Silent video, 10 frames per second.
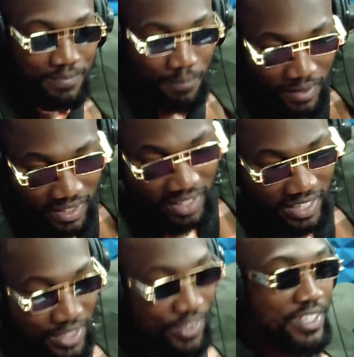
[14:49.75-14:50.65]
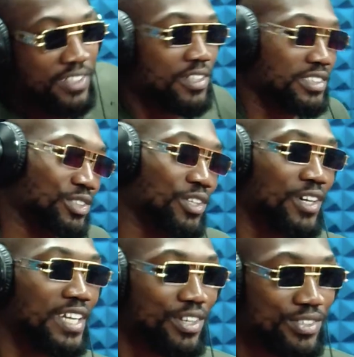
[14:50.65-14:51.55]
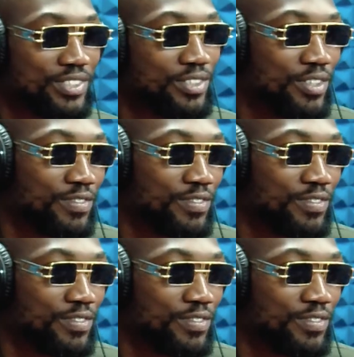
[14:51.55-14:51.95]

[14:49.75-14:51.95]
and all that good stuff.